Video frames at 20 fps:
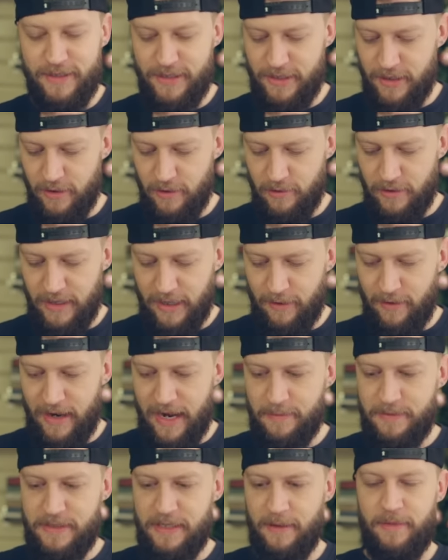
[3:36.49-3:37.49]
So I
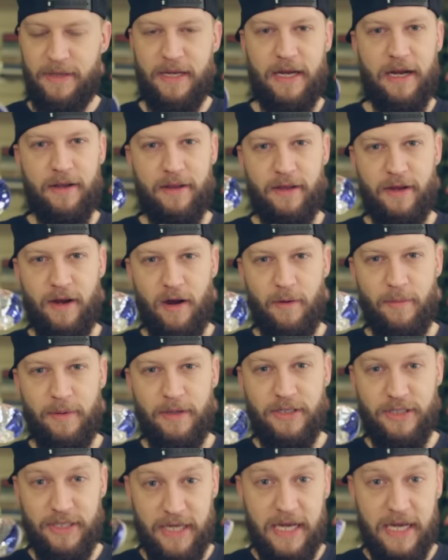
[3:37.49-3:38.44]
grabbed something out of the garbage.